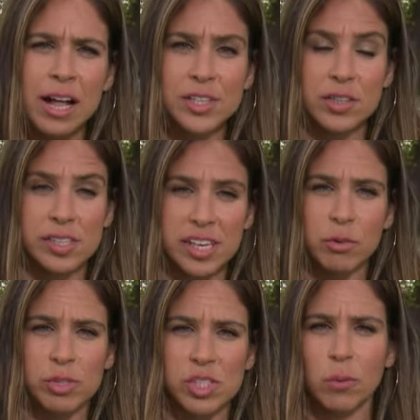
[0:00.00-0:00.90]
And so the
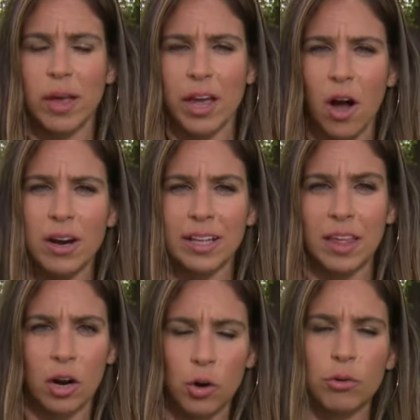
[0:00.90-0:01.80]
scene was so chaotic
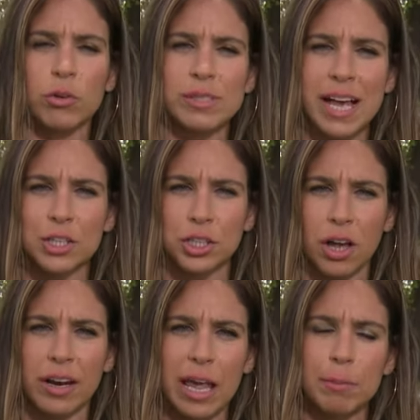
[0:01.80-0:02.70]
that our crew was actually
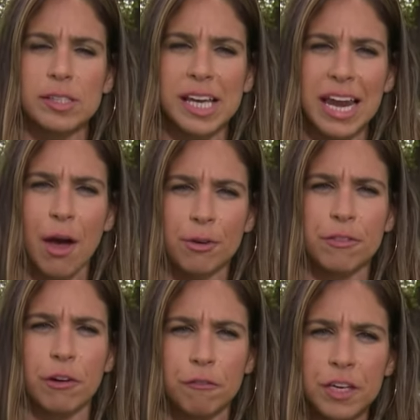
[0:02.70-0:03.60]
not able to get out
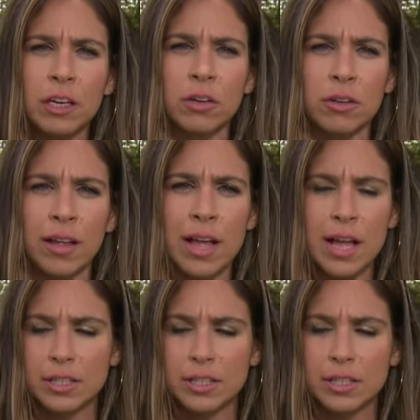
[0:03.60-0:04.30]
of their vehicle